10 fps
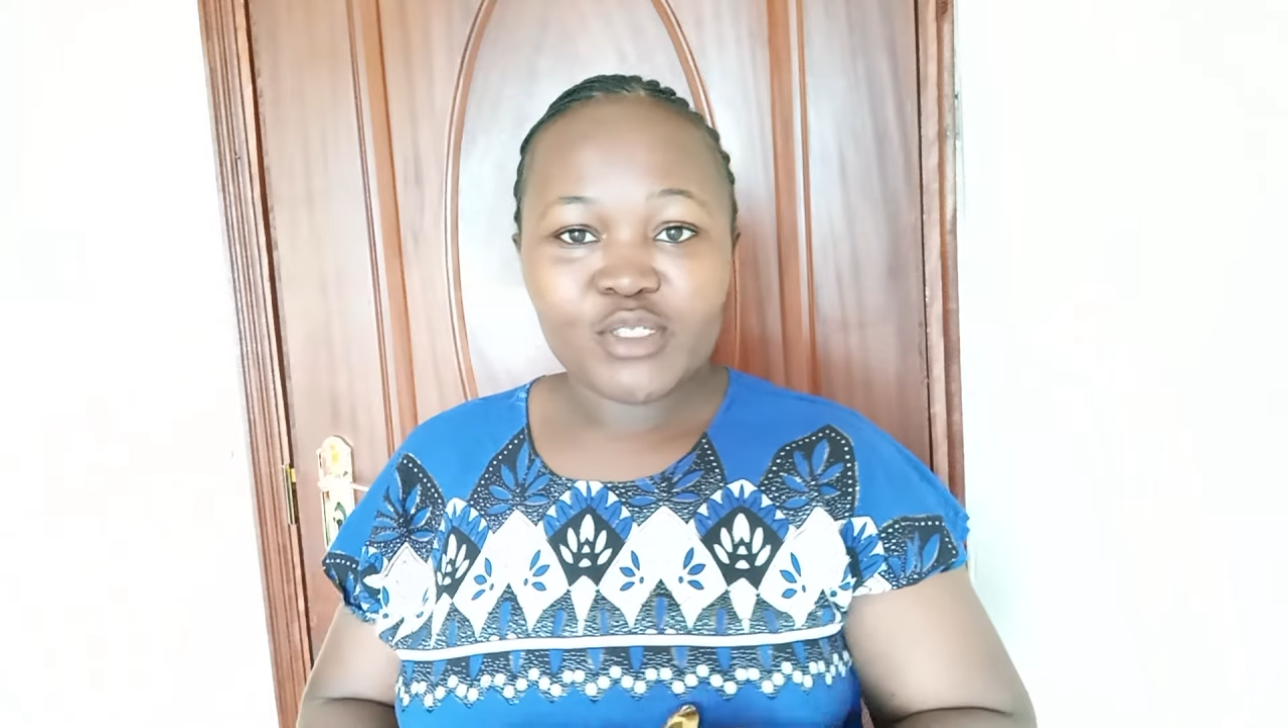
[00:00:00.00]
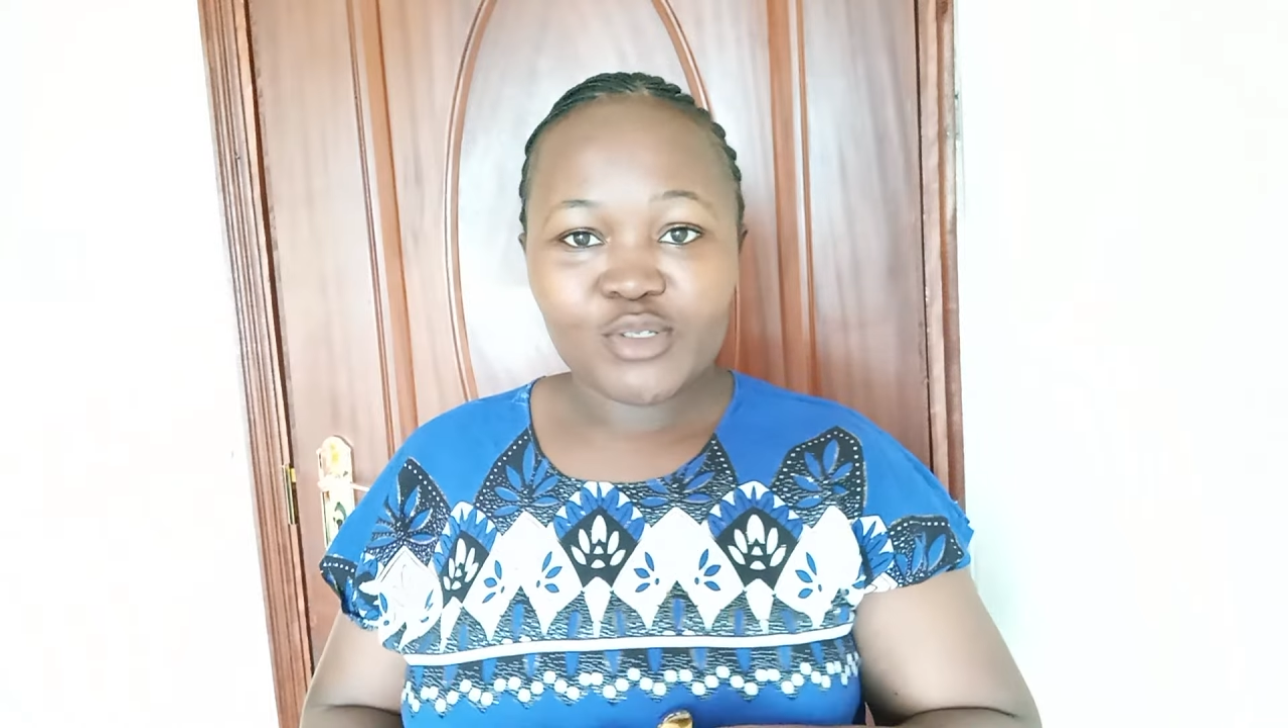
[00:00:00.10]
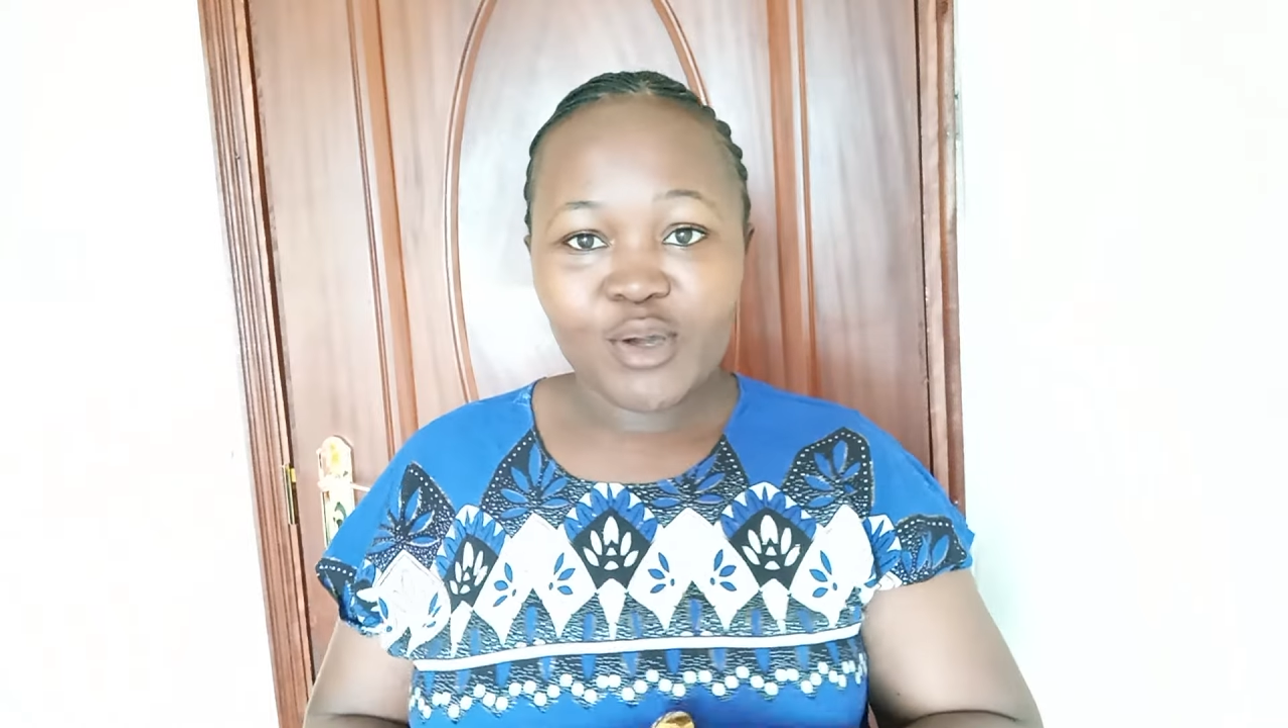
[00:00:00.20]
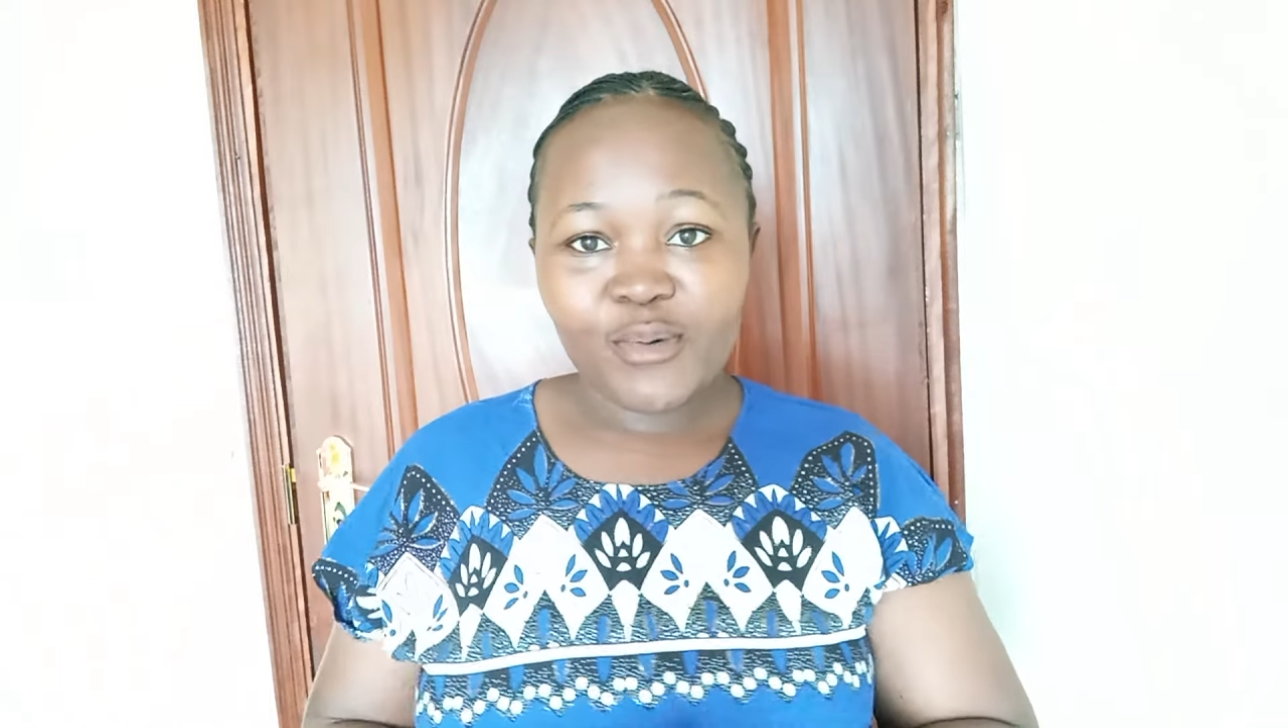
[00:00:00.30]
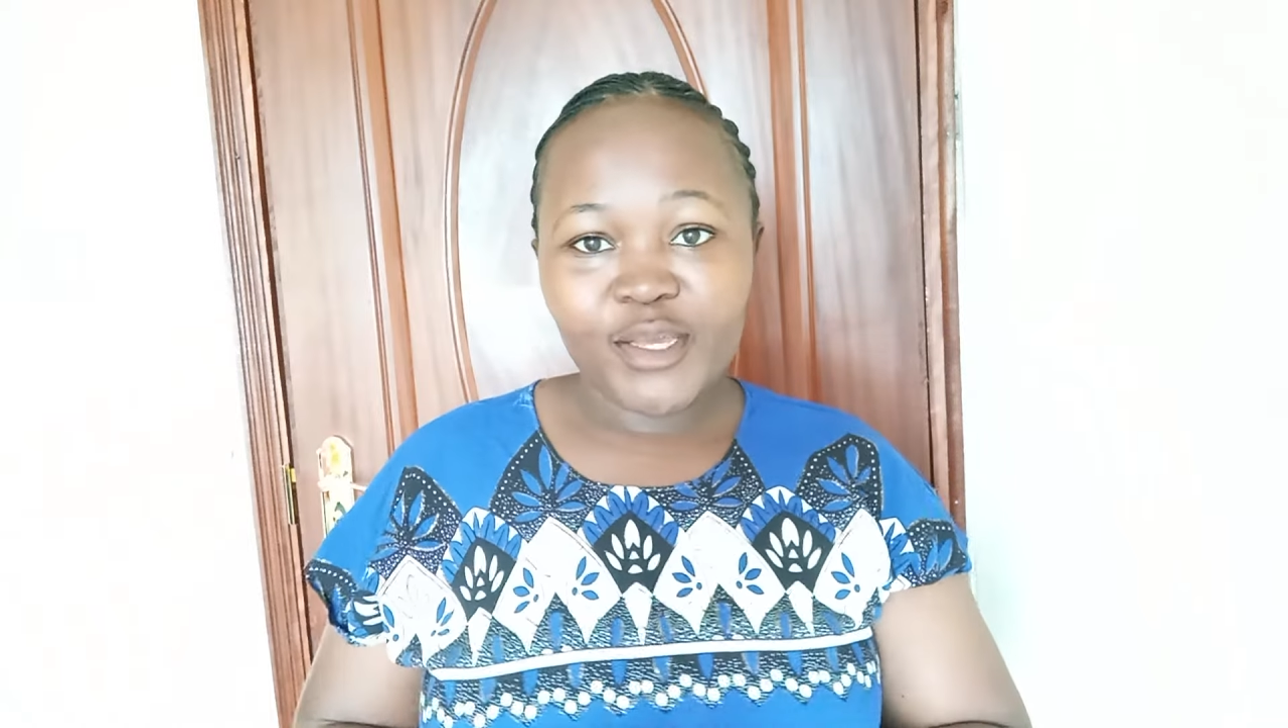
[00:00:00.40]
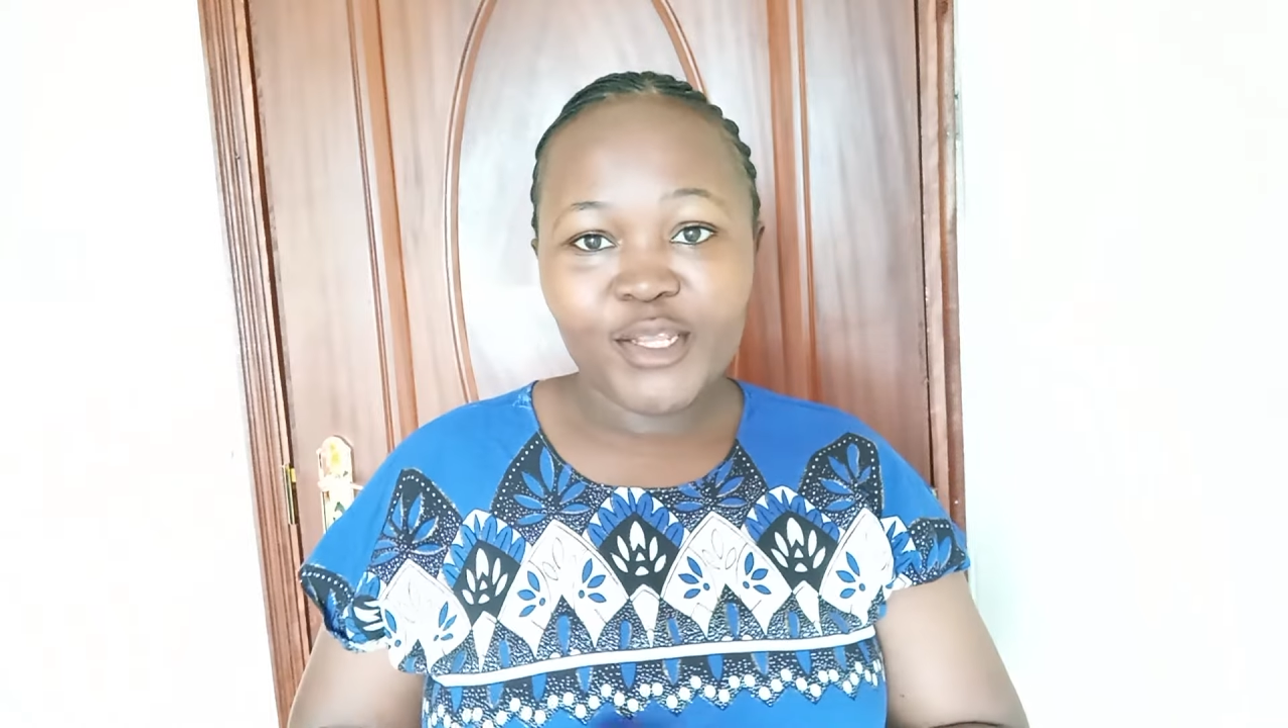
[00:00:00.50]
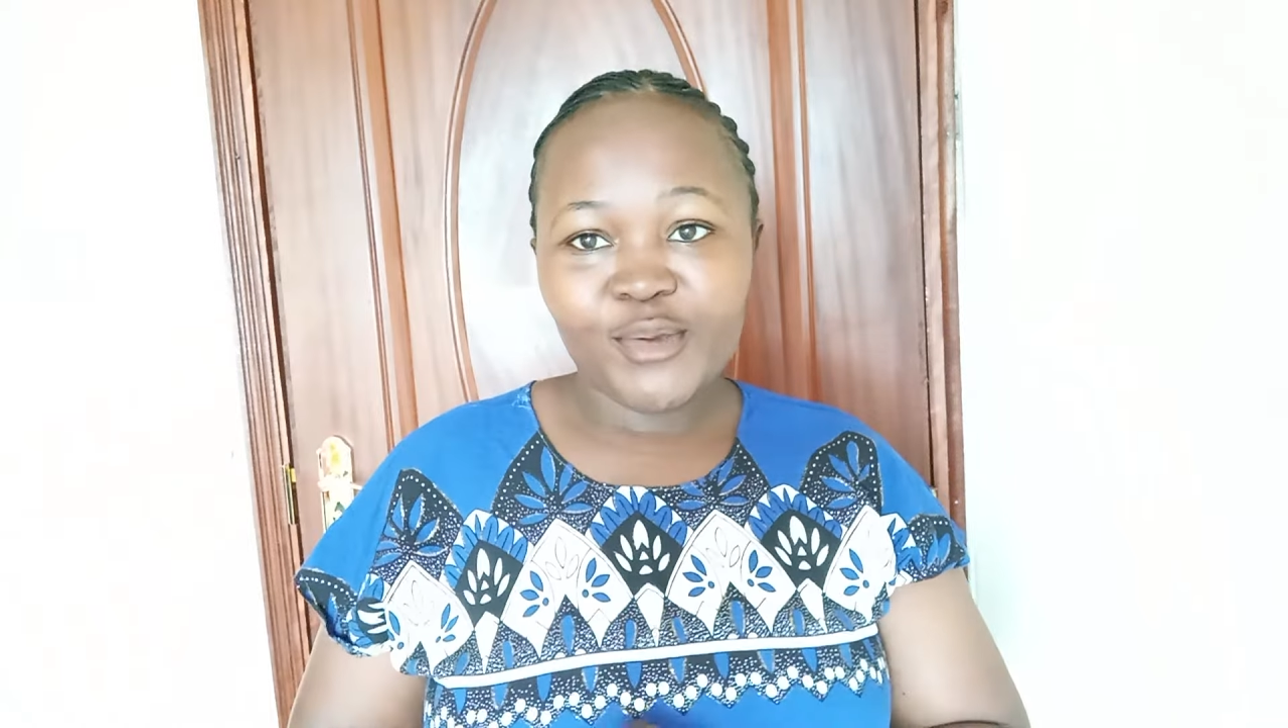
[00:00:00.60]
showing